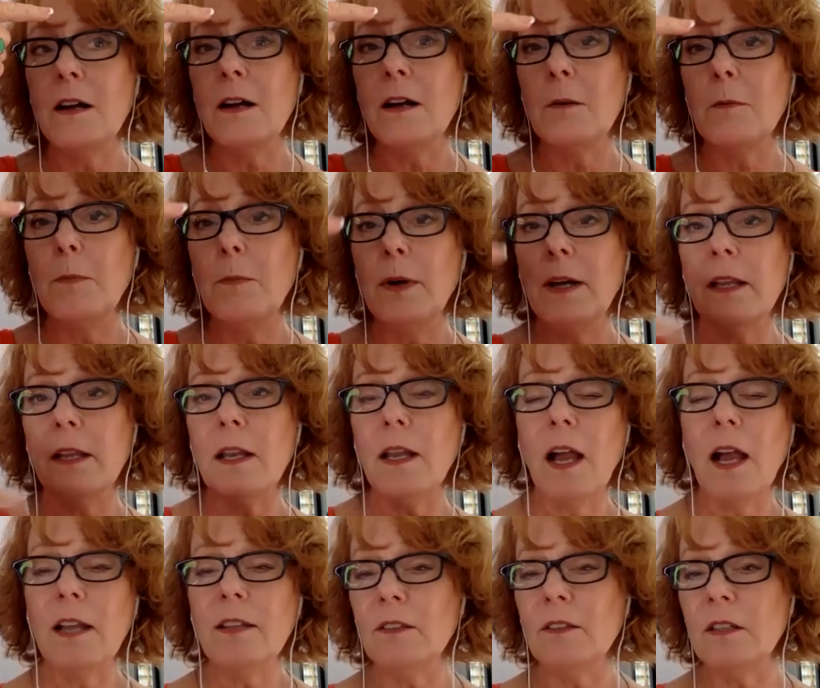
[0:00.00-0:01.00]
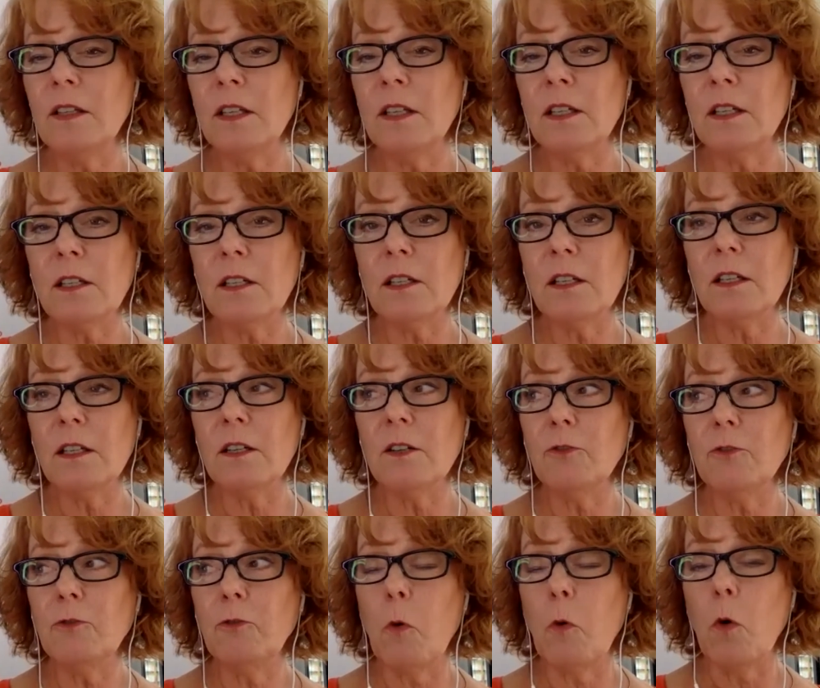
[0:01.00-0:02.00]
But I think
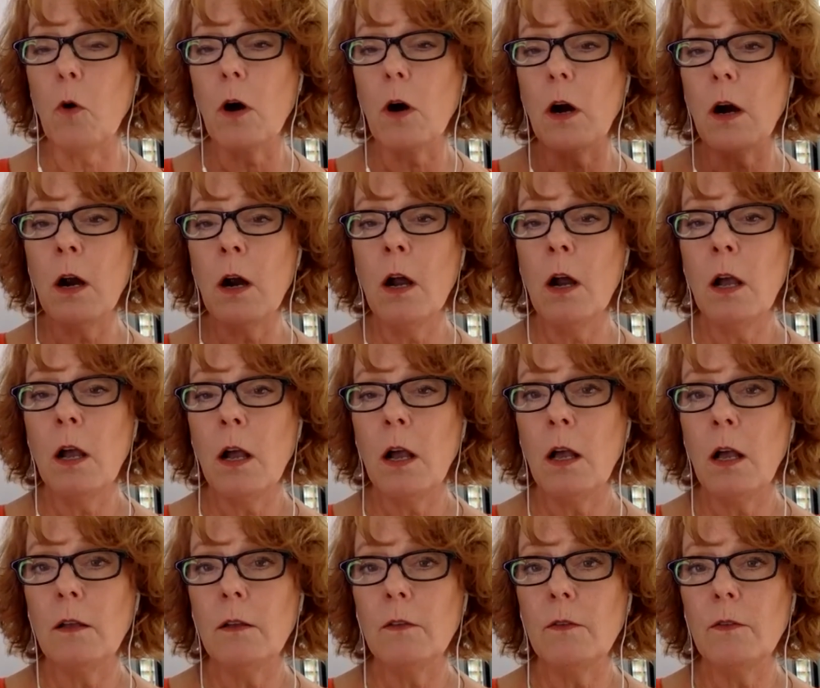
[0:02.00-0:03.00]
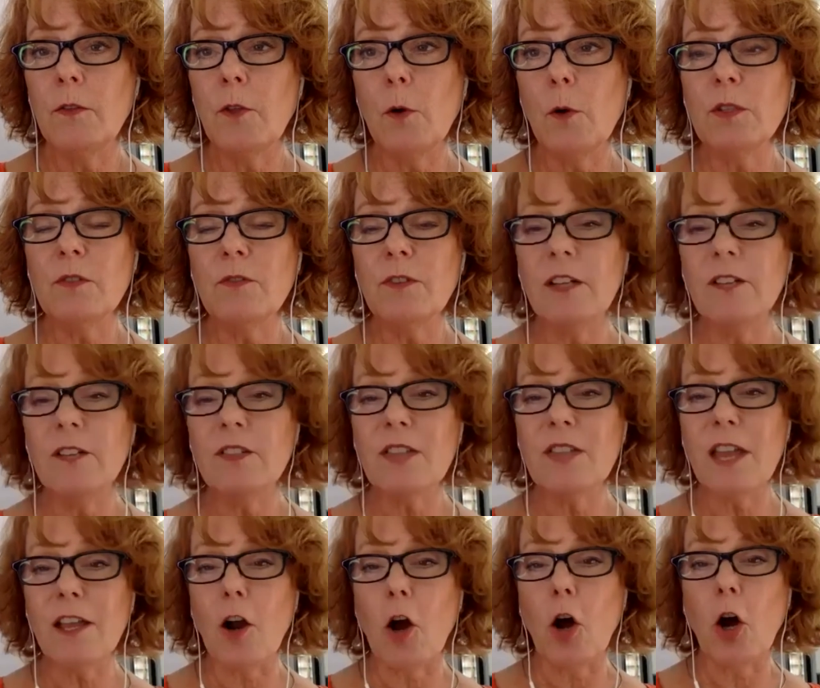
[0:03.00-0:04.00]
for those of us
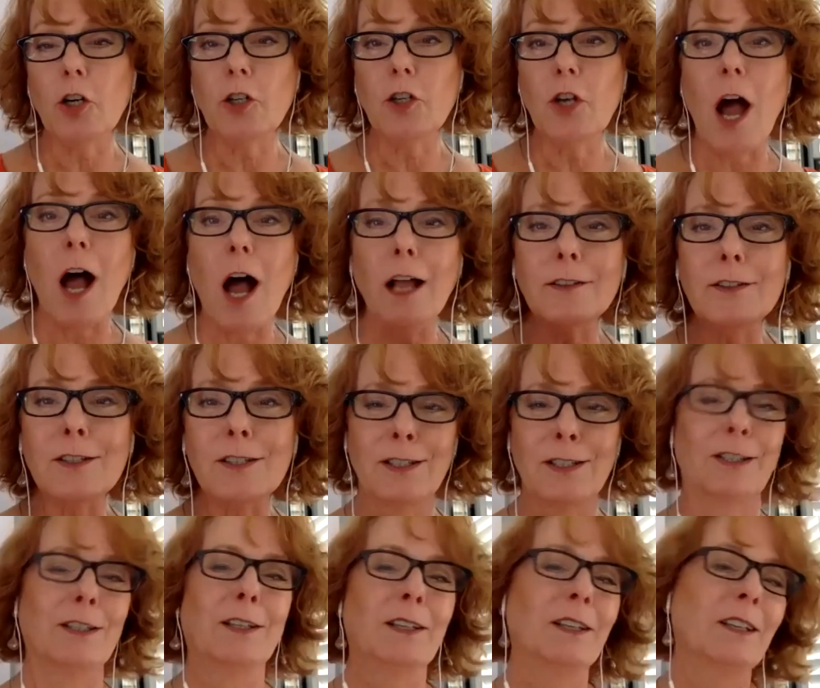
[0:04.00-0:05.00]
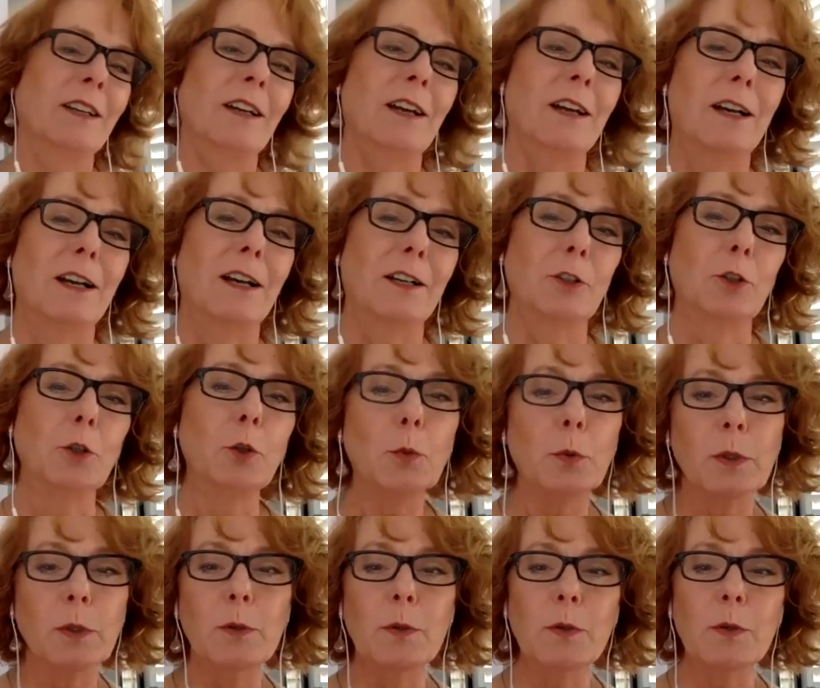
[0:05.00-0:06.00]
that are not
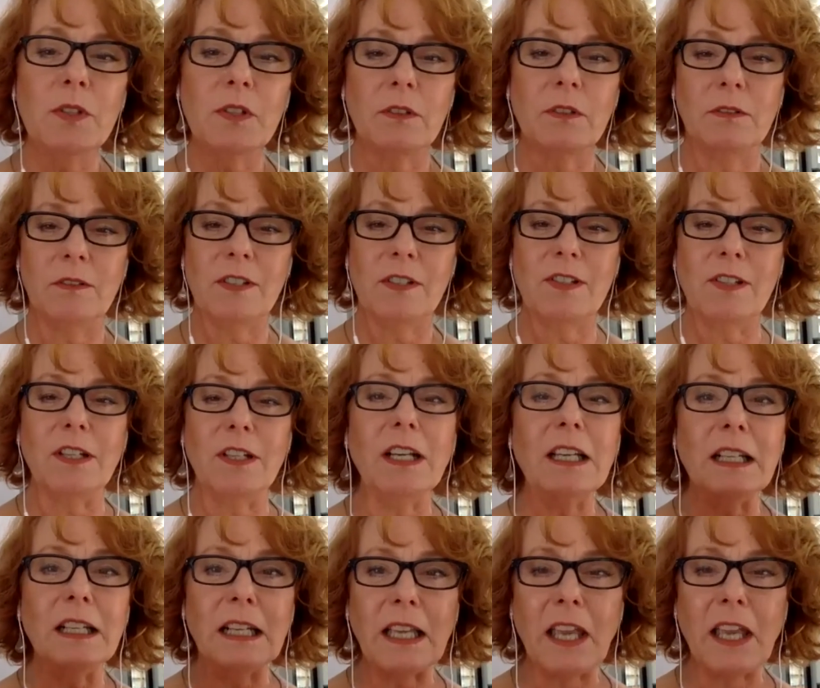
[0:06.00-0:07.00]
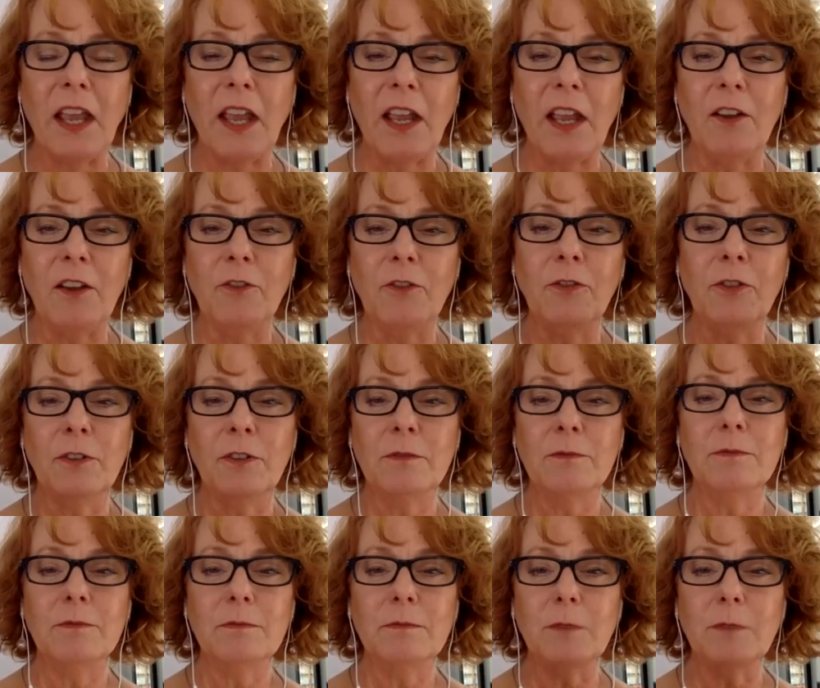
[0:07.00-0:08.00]
gurus sitting in a cave
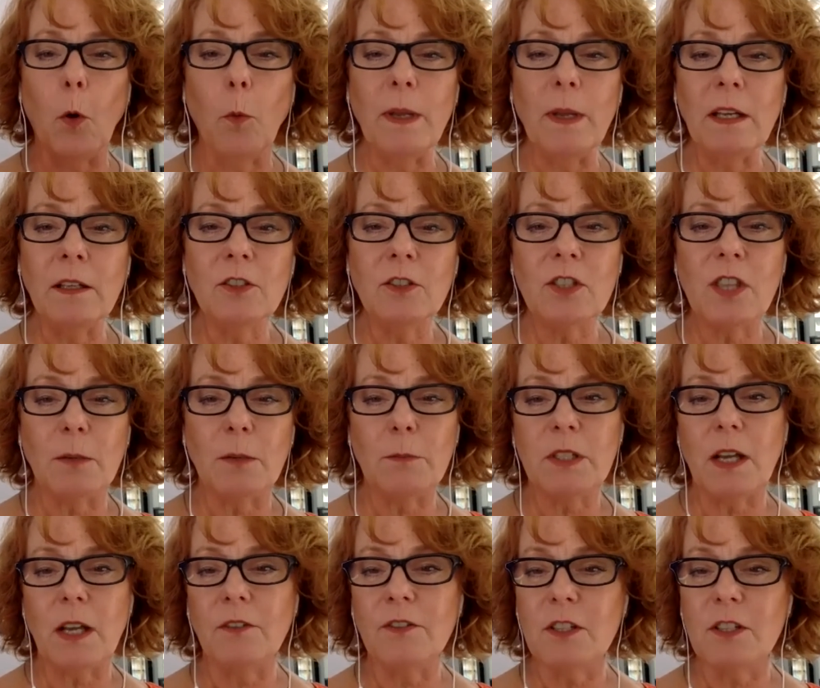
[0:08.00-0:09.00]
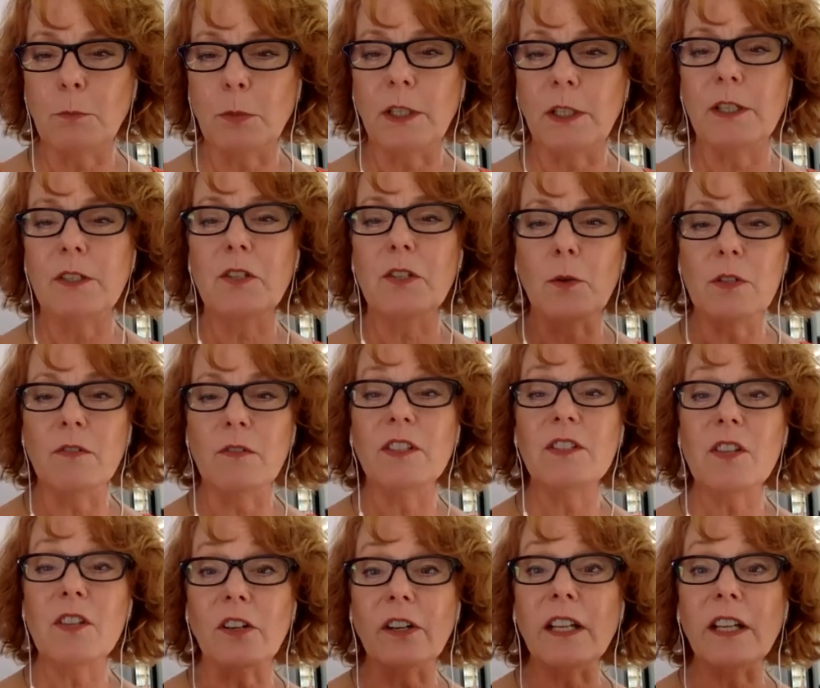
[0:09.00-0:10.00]
oming themselves to bliss, those of us that
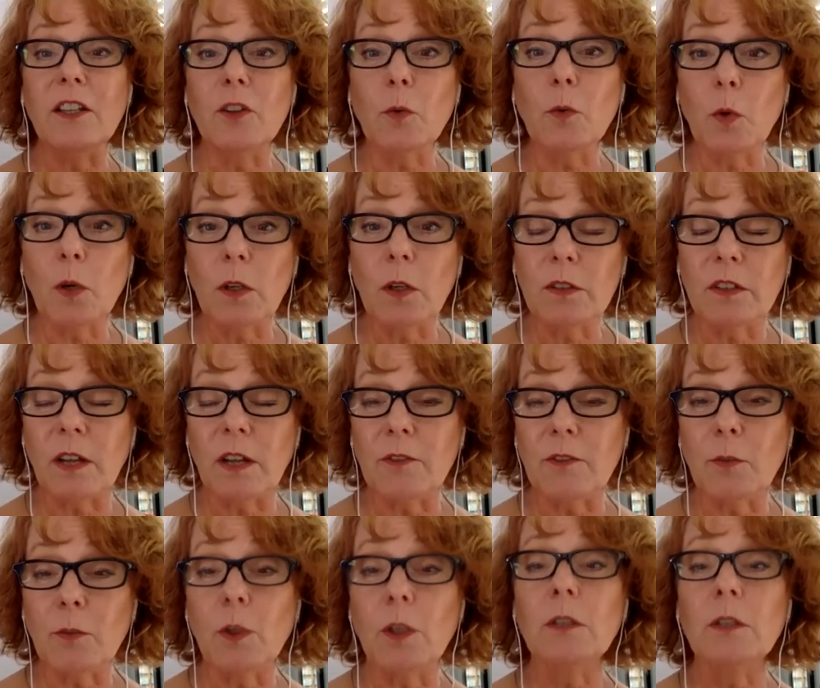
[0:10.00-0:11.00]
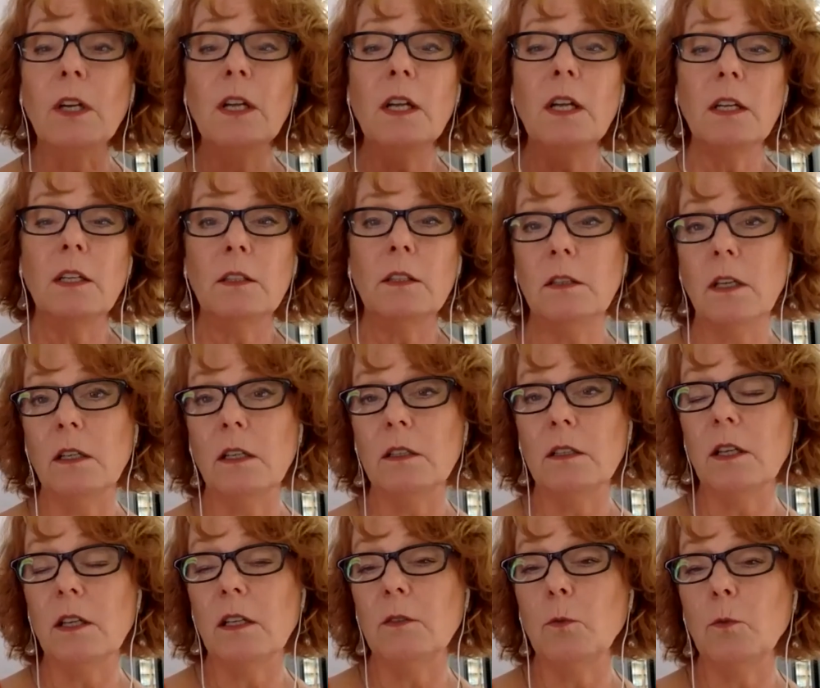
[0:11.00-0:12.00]
are in the world and of the world,
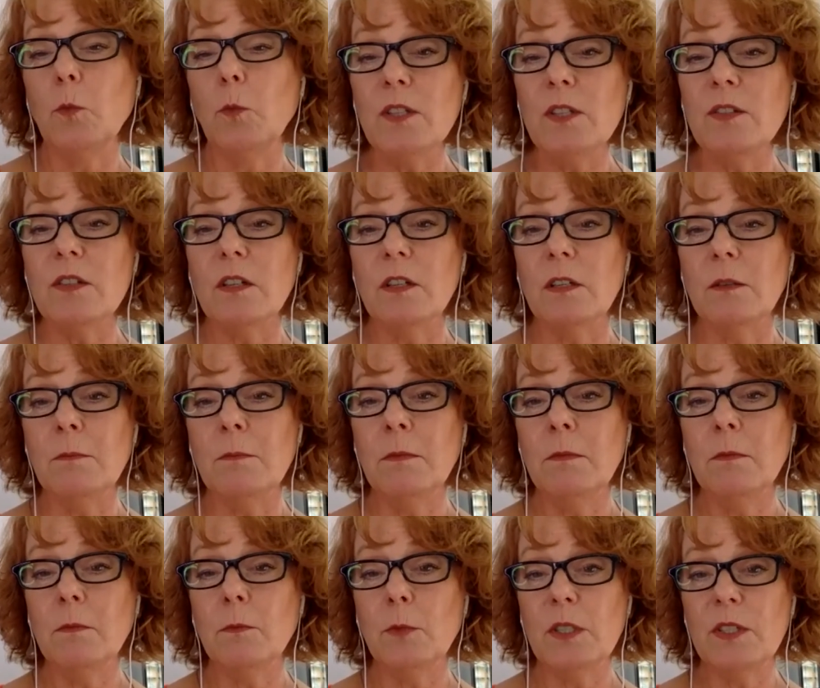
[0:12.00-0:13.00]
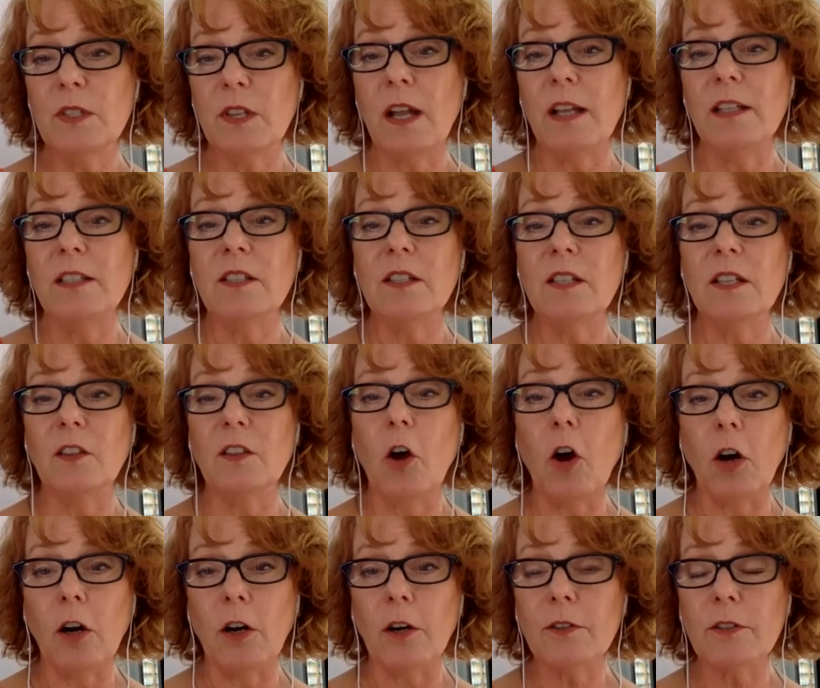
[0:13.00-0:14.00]
the wisdom resides in the
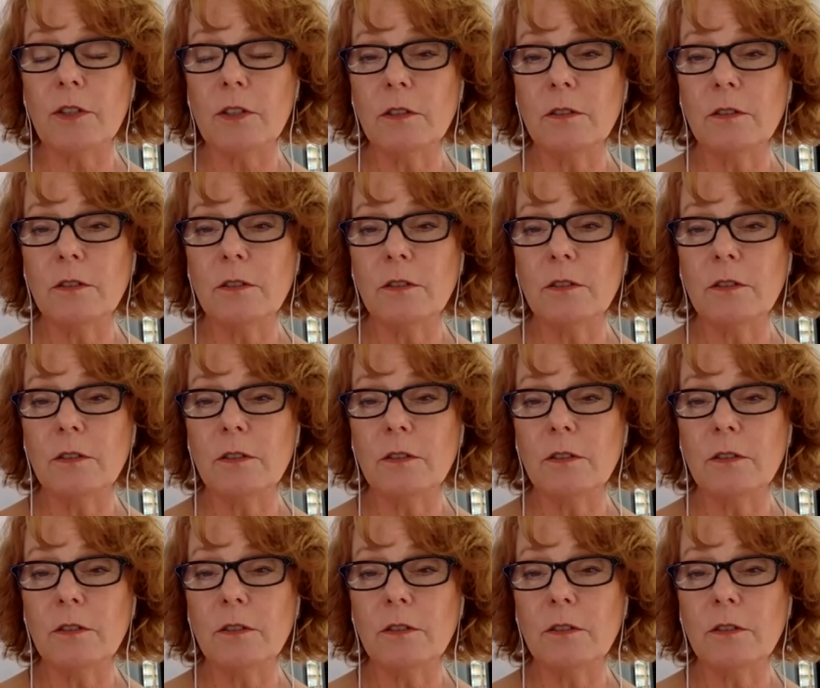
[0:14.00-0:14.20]
heart.